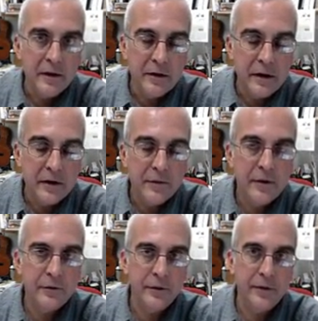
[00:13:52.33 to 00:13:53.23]

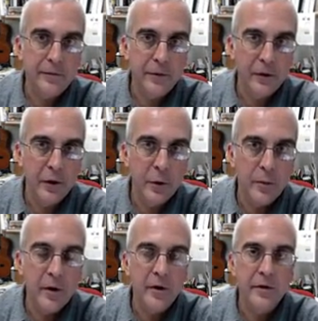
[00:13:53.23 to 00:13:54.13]
individually for the lower
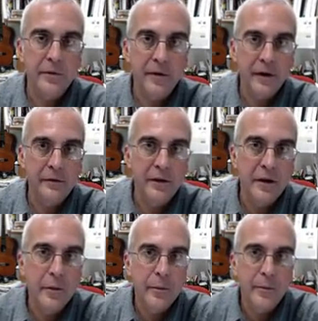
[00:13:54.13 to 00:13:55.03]
part of the face and the
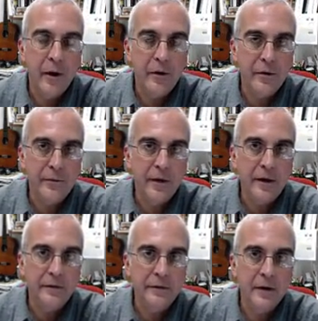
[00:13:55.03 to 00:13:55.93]
upper part of the
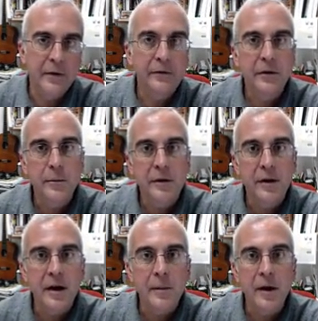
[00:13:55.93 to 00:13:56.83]
face. And this can be
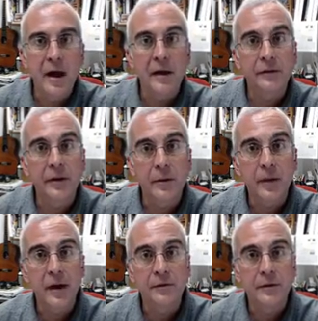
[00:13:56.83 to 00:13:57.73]
done by asking a
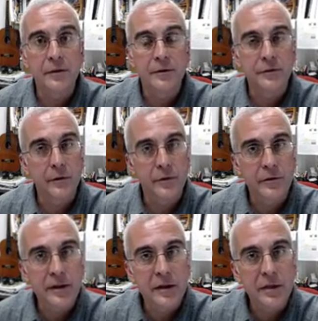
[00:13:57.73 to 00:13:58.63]
patient to show their
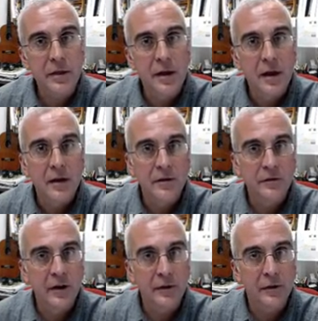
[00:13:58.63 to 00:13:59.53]
teeth, to
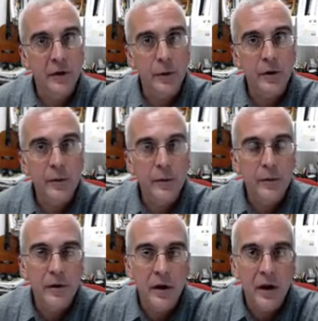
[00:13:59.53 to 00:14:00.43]
check the lower
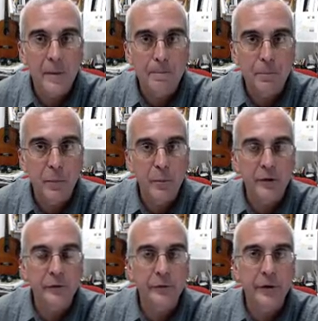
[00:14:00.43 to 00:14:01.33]

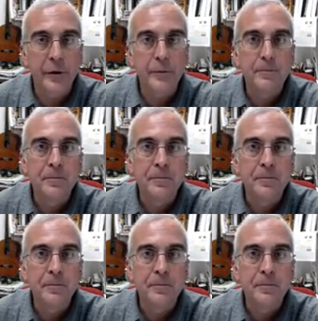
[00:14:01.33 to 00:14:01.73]
muscle tone,